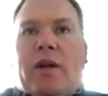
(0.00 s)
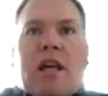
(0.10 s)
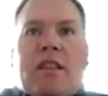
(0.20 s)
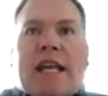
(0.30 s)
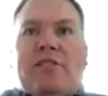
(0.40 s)

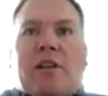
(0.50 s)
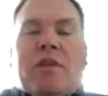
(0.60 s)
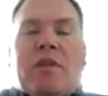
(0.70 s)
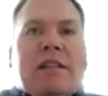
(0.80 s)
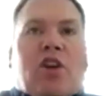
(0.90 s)
that's something
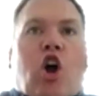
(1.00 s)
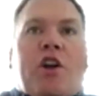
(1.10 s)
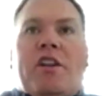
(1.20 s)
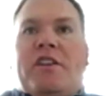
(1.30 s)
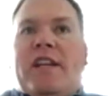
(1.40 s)
that's hard
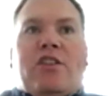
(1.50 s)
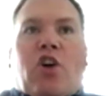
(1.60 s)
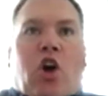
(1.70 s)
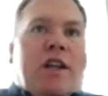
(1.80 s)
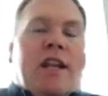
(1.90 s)
to get
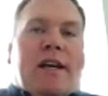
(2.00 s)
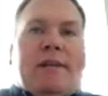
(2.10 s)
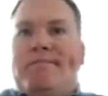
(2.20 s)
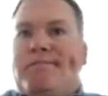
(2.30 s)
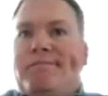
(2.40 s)
taught in a